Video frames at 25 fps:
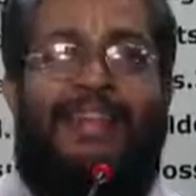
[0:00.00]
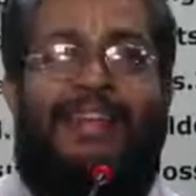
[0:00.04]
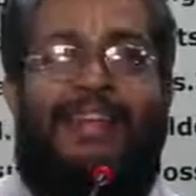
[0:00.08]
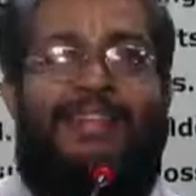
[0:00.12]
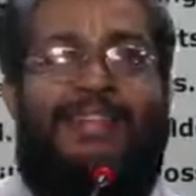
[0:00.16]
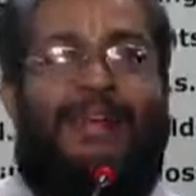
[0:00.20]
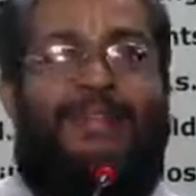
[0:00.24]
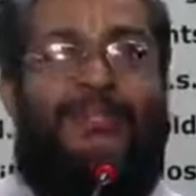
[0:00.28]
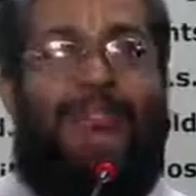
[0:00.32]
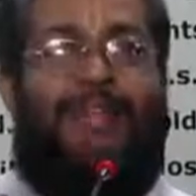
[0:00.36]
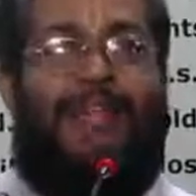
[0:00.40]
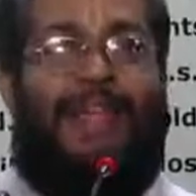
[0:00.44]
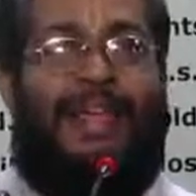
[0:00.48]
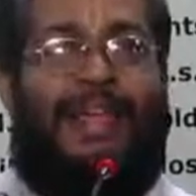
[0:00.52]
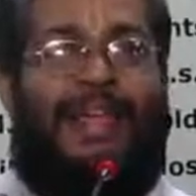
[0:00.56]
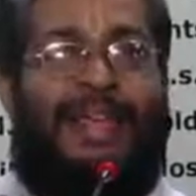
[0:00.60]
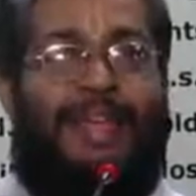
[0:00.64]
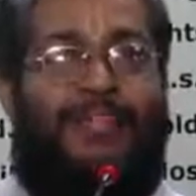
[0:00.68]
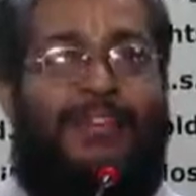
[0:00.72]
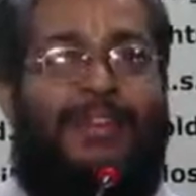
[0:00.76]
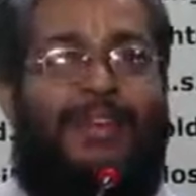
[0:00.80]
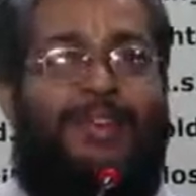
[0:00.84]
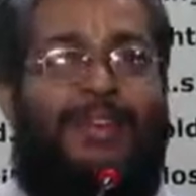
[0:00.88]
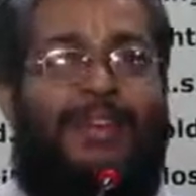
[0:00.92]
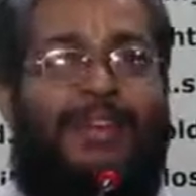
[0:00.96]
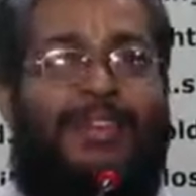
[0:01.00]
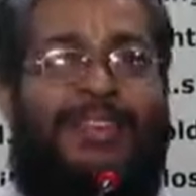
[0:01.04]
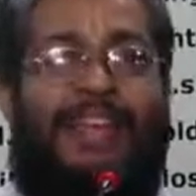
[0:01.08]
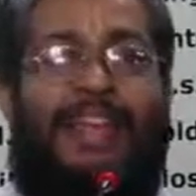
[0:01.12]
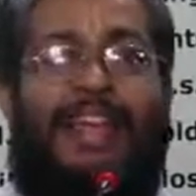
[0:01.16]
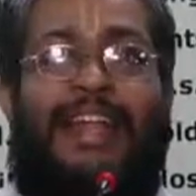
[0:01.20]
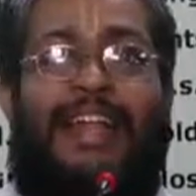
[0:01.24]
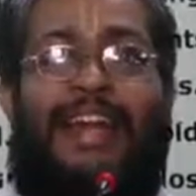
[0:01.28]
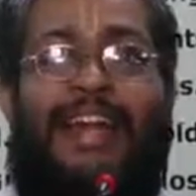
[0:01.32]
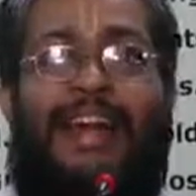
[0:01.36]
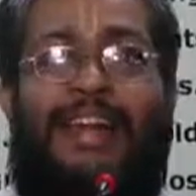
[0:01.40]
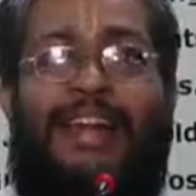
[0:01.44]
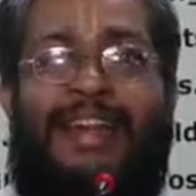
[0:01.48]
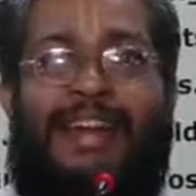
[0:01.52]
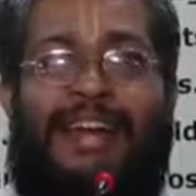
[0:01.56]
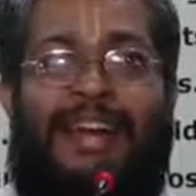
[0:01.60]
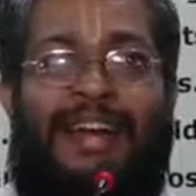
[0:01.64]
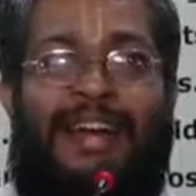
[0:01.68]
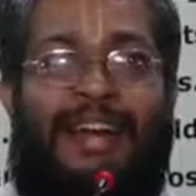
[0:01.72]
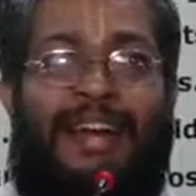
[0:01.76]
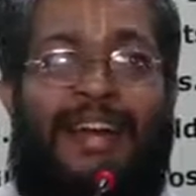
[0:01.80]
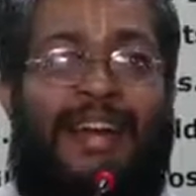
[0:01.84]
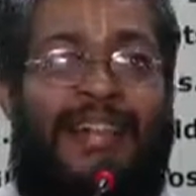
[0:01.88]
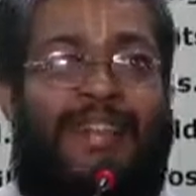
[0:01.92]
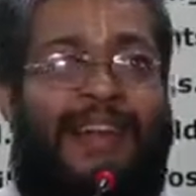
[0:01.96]
Suppose they give a new generator
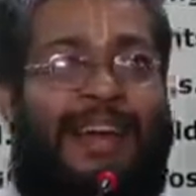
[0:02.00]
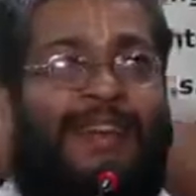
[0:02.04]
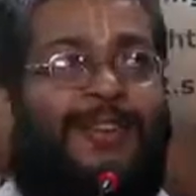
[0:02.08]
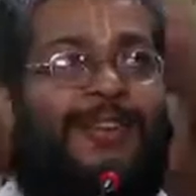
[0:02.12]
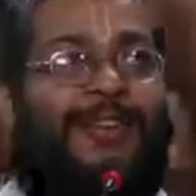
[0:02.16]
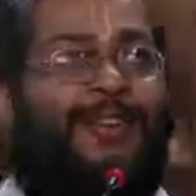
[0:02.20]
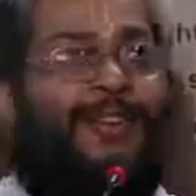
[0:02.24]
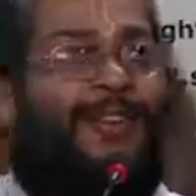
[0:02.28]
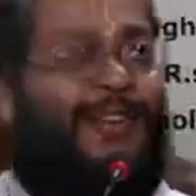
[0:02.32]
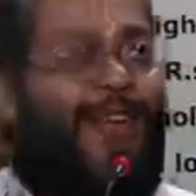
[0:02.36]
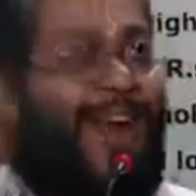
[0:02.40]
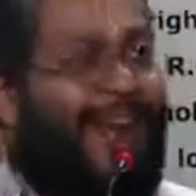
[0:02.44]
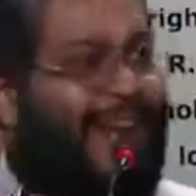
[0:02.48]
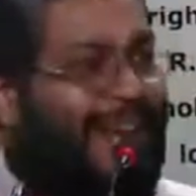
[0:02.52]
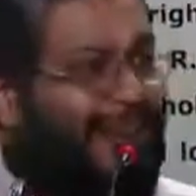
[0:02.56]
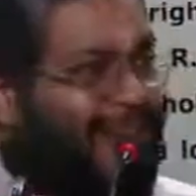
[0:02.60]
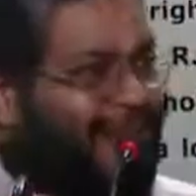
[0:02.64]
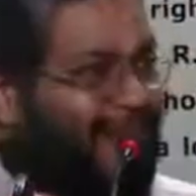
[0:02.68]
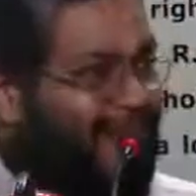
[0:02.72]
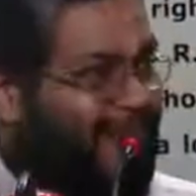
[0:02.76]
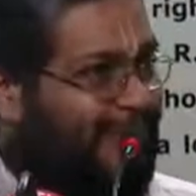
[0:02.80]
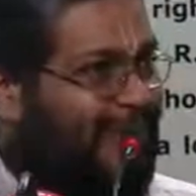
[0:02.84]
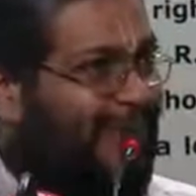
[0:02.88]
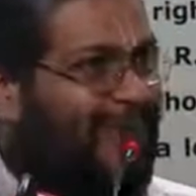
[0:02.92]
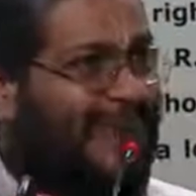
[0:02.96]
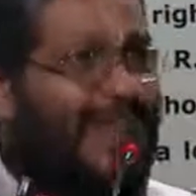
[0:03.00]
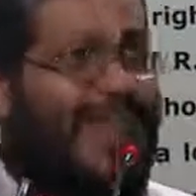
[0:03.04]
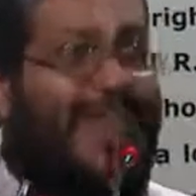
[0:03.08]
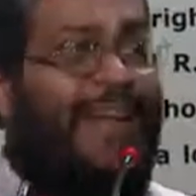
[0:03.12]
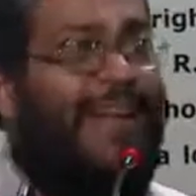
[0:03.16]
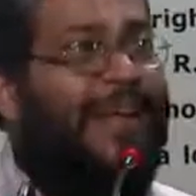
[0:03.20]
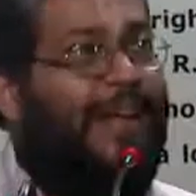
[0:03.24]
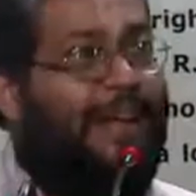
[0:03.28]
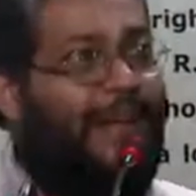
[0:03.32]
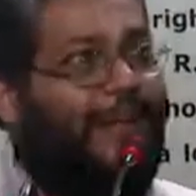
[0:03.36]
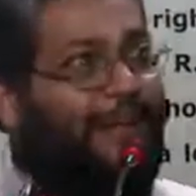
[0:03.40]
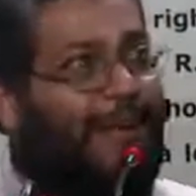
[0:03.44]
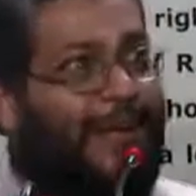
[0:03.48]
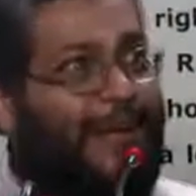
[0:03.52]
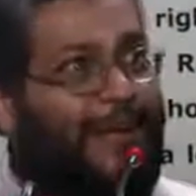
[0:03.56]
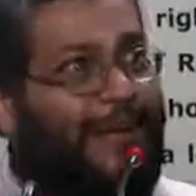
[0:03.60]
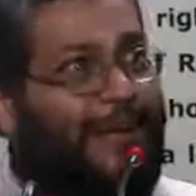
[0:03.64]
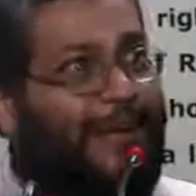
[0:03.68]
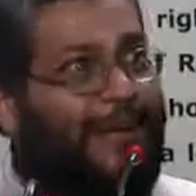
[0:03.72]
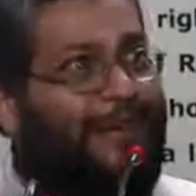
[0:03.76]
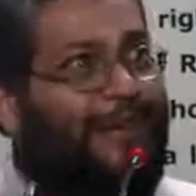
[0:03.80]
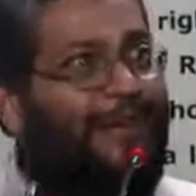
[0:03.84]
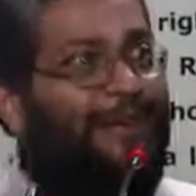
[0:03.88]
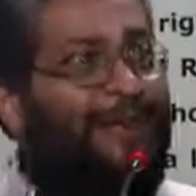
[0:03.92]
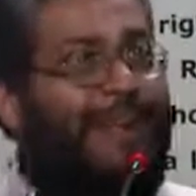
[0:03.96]
rent, they don't know where it goes. Okay,
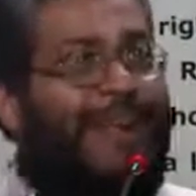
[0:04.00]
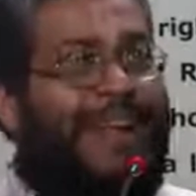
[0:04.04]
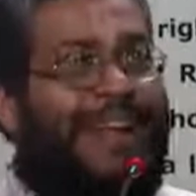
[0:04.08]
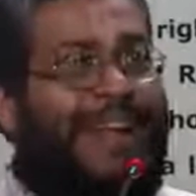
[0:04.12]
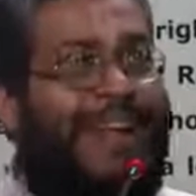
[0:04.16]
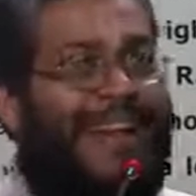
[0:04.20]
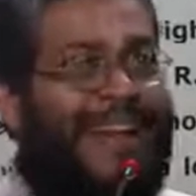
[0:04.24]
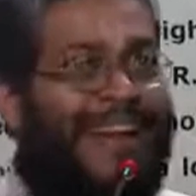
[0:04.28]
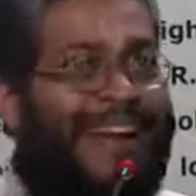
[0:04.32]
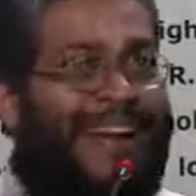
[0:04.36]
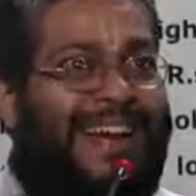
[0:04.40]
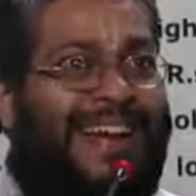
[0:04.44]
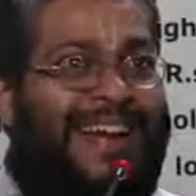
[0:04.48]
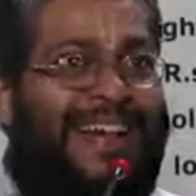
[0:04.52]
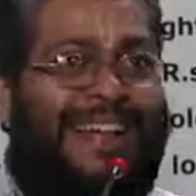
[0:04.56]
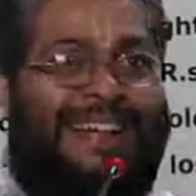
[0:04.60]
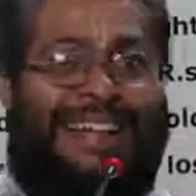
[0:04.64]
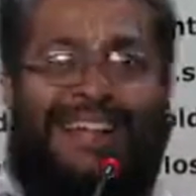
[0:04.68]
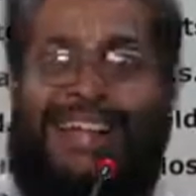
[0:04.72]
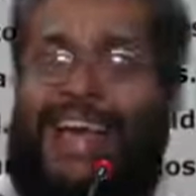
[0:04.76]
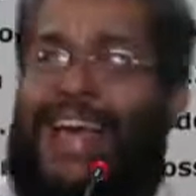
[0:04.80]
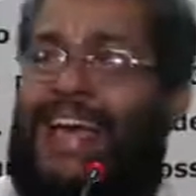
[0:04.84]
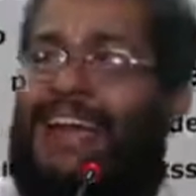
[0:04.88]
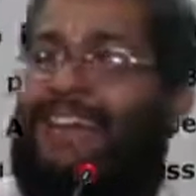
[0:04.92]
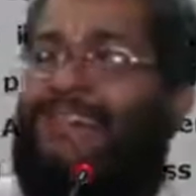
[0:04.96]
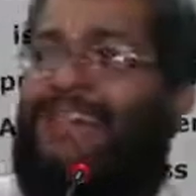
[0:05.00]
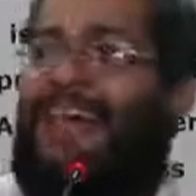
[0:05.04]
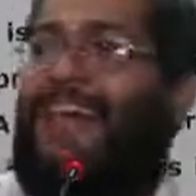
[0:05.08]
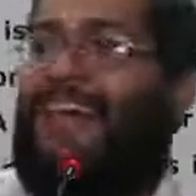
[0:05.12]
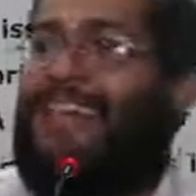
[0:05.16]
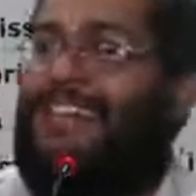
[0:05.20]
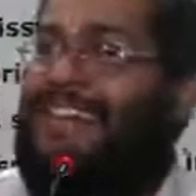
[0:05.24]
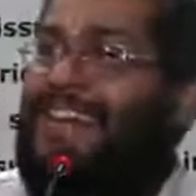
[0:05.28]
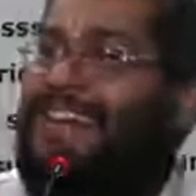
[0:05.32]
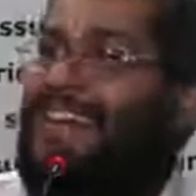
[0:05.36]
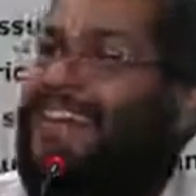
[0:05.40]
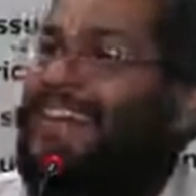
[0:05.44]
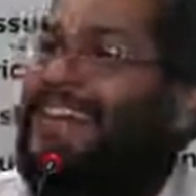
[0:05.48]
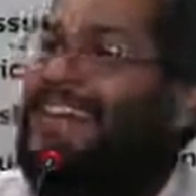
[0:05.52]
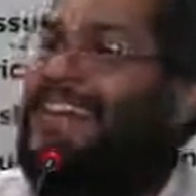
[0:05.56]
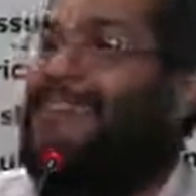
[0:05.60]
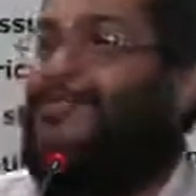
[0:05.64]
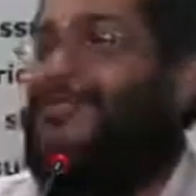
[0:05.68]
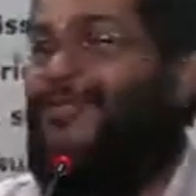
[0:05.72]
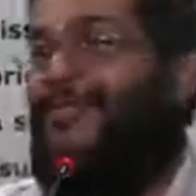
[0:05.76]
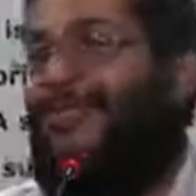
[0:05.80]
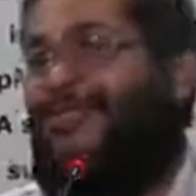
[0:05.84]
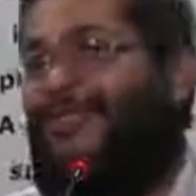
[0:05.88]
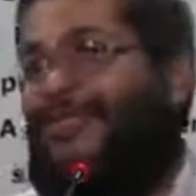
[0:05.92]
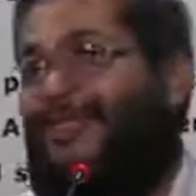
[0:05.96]
only building rent is there, where generator rent
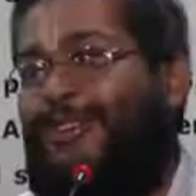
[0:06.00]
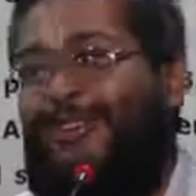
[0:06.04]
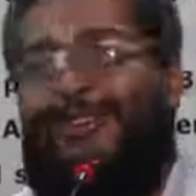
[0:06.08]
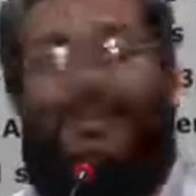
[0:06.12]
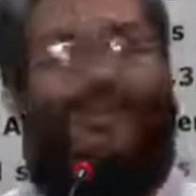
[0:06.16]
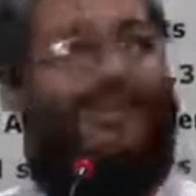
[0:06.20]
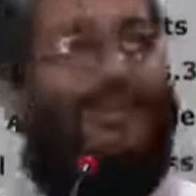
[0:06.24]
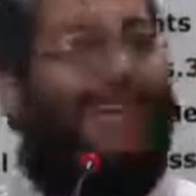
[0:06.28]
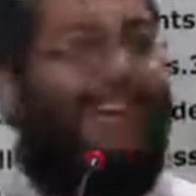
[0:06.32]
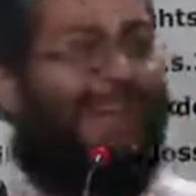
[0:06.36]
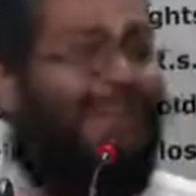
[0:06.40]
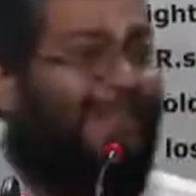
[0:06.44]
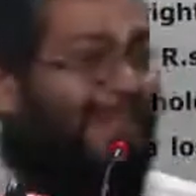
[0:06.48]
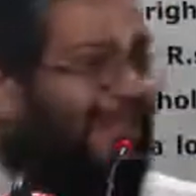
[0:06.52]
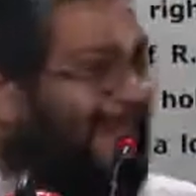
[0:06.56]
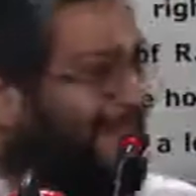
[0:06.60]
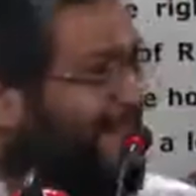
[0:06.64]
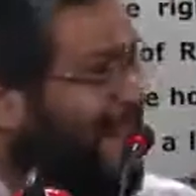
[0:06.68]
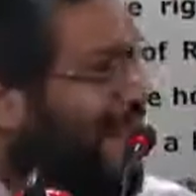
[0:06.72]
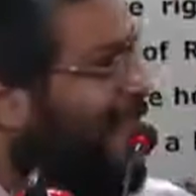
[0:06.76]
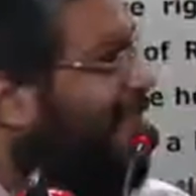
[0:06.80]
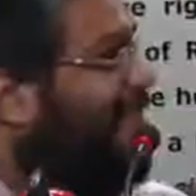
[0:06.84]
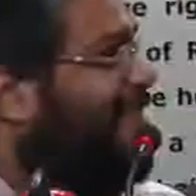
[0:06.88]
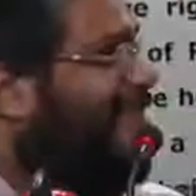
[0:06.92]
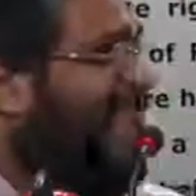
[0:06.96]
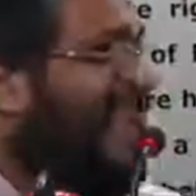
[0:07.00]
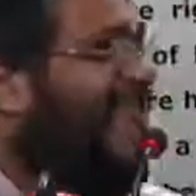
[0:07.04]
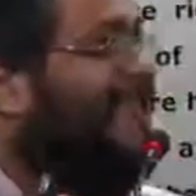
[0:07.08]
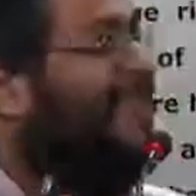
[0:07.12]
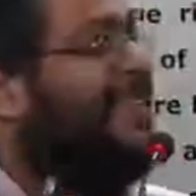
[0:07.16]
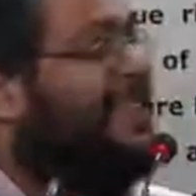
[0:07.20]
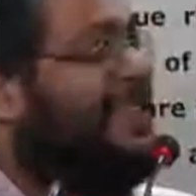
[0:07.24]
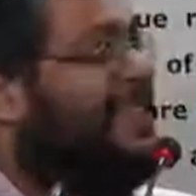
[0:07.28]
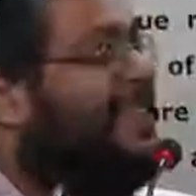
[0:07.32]
should go. Nobody knows. Yeah, okay.